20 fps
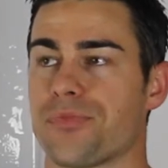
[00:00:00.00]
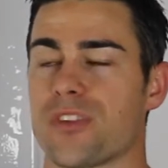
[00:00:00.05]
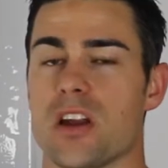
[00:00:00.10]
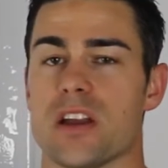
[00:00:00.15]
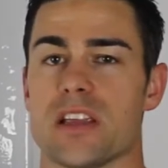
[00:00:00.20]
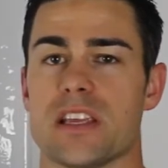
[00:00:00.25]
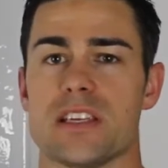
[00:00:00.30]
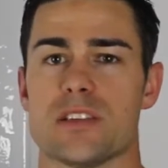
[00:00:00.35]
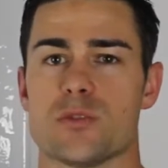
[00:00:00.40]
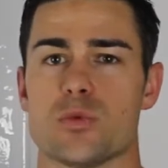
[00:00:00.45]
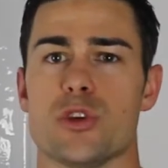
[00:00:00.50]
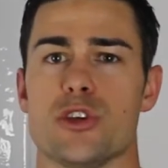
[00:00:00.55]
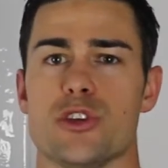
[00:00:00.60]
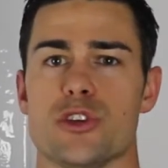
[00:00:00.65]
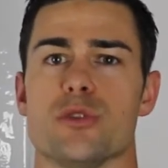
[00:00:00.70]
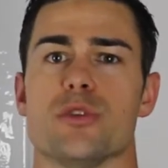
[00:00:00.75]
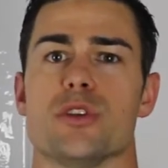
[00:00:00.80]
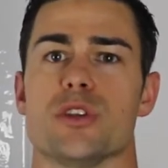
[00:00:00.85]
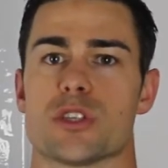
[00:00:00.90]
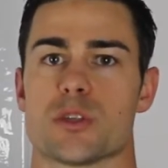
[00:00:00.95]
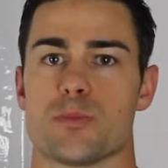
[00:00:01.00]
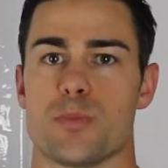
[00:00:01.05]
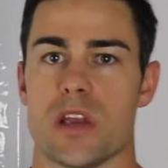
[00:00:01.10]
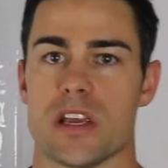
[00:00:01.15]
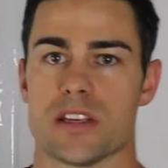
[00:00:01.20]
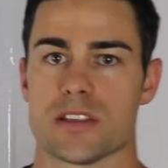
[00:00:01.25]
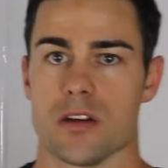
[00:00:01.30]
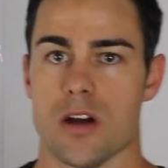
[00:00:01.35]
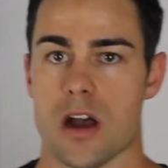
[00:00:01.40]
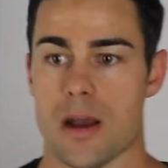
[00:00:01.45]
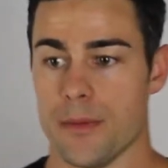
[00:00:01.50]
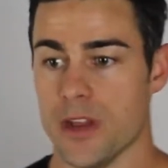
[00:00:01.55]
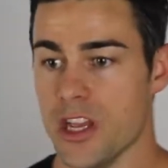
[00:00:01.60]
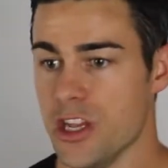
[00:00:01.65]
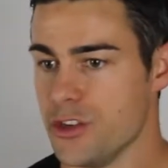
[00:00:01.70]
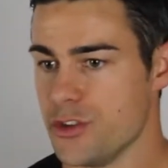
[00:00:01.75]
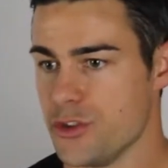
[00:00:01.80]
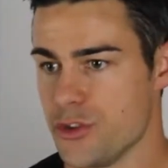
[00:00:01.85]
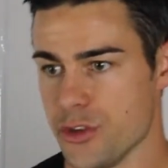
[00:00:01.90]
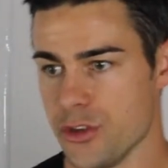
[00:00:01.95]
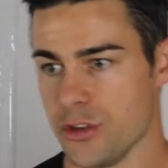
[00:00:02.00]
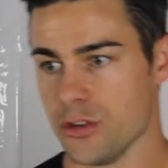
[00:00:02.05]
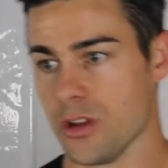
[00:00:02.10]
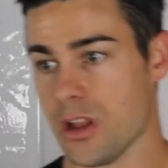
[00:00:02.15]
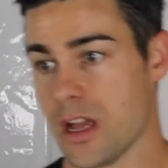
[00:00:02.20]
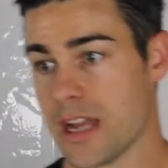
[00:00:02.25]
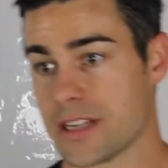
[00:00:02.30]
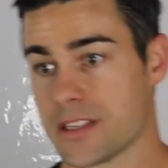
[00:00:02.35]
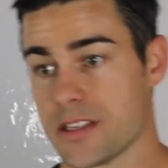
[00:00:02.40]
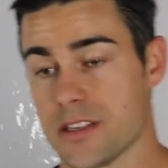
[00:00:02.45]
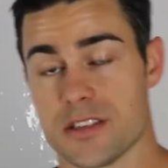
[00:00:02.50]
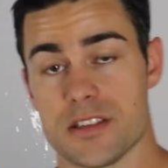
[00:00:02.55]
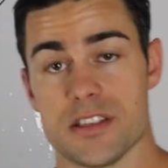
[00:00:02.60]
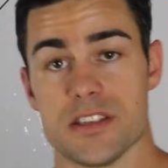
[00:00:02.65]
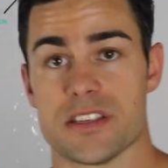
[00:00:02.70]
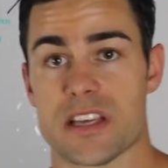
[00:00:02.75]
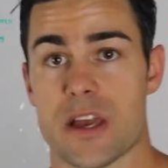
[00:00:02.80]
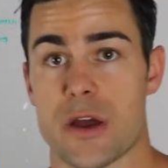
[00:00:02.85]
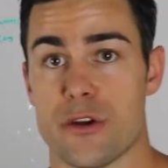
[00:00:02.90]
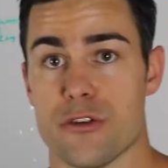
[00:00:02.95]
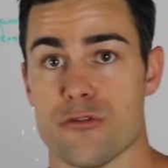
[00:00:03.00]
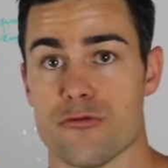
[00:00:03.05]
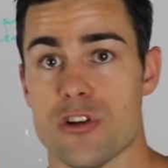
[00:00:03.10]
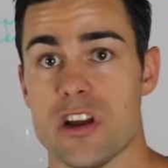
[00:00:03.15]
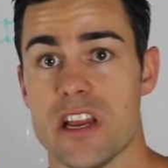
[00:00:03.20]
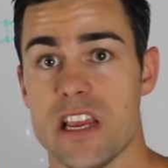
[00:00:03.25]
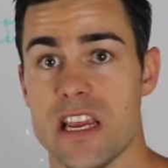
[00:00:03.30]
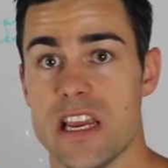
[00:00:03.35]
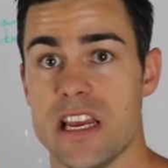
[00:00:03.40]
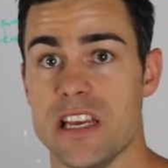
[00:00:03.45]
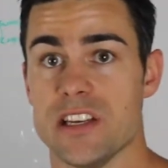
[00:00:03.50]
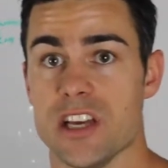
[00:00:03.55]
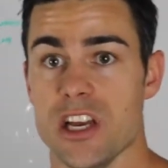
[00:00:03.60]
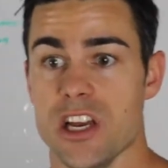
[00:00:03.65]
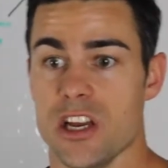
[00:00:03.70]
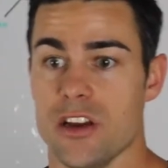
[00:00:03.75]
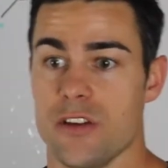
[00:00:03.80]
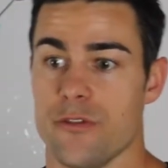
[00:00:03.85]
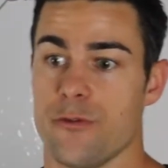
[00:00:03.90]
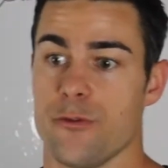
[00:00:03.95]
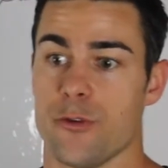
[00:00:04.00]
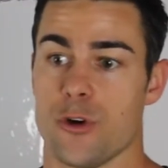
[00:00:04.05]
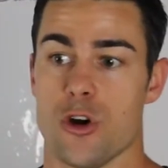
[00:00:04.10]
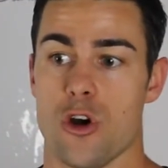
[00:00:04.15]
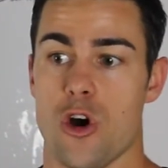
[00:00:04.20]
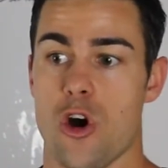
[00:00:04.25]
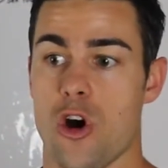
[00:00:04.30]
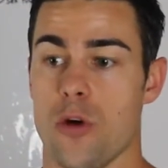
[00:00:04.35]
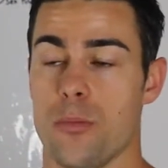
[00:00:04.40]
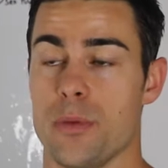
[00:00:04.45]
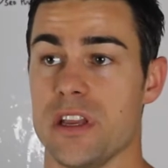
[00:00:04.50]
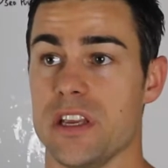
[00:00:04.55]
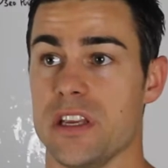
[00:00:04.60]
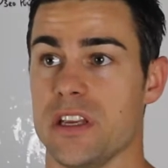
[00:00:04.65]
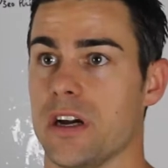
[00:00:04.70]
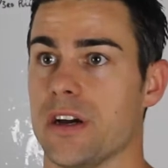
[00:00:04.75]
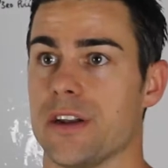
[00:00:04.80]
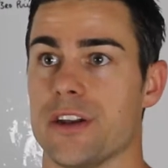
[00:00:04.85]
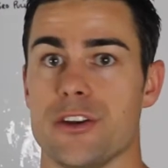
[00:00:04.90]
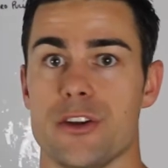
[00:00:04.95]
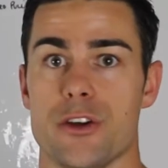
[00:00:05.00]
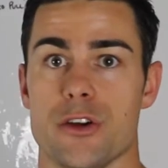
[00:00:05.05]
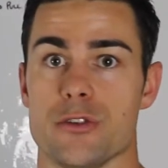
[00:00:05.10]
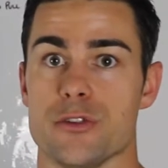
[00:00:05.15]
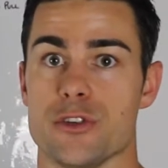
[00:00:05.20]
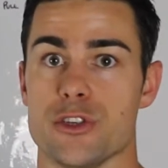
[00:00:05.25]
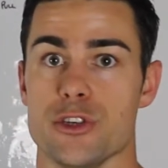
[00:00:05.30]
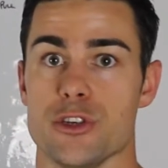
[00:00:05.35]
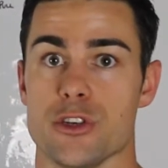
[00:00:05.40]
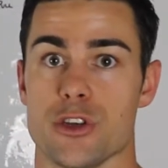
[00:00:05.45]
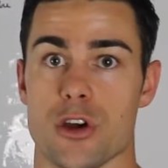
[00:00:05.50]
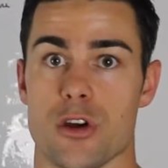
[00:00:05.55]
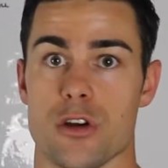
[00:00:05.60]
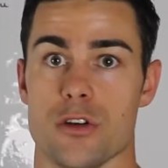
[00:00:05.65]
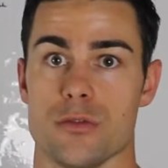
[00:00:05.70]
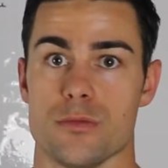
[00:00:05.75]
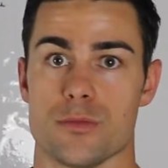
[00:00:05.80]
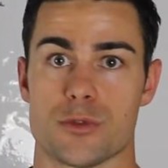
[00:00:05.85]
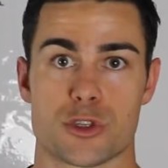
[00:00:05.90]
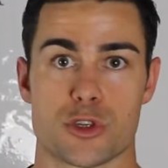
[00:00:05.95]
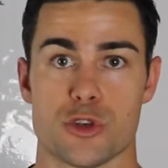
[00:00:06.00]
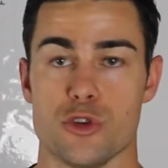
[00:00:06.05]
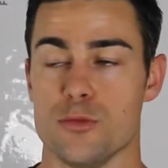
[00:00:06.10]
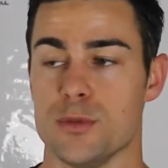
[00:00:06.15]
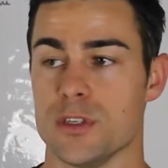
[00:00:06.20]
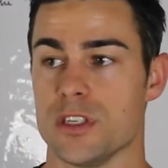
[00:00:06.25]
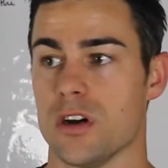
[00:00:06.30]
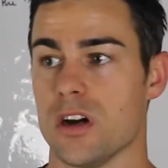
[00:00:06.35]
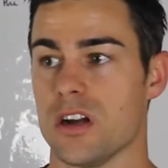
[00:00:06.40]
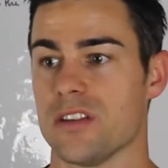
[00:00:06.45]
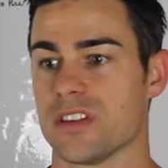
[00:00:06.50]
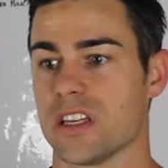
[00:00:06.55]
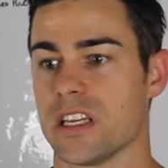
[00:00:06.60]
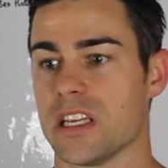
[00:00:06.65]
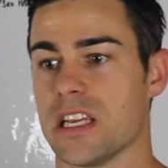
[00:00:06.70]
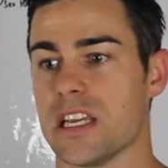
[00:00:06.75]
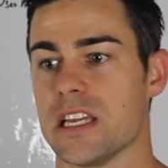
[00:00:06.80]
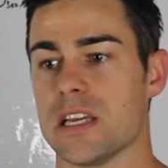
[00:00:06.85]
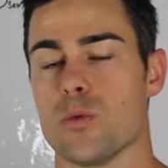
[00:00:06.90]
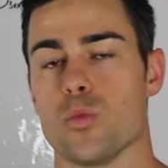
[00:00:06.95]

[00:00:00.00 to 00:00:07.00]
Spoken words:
I guess, what you do in your spare time. Do you like to sit down and read? For a hobby, I don't know, do you go scuba diving?